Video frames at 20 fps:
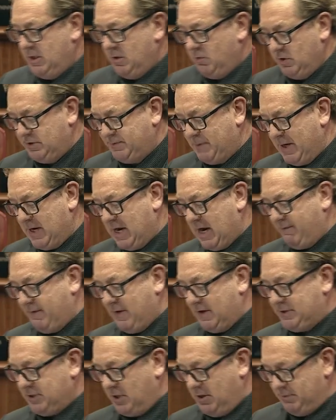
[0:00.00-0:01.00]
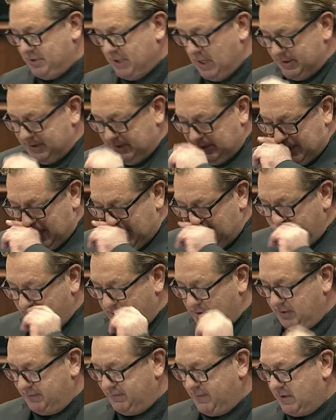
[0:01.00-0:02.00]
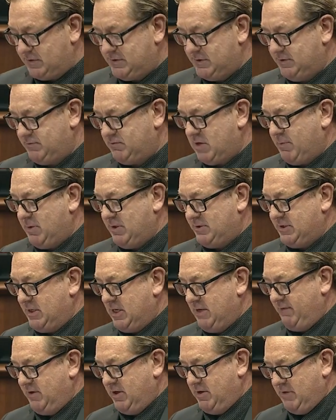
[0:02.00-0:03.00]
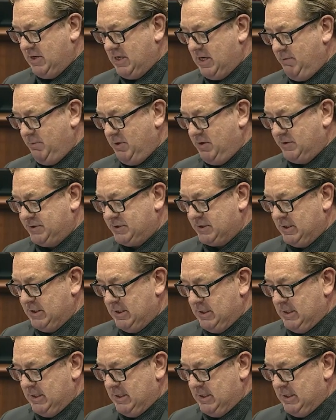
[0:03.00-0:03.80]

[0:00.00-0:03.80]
We spent half our time chasing kangaroos, foxes, rabbits, and even emus.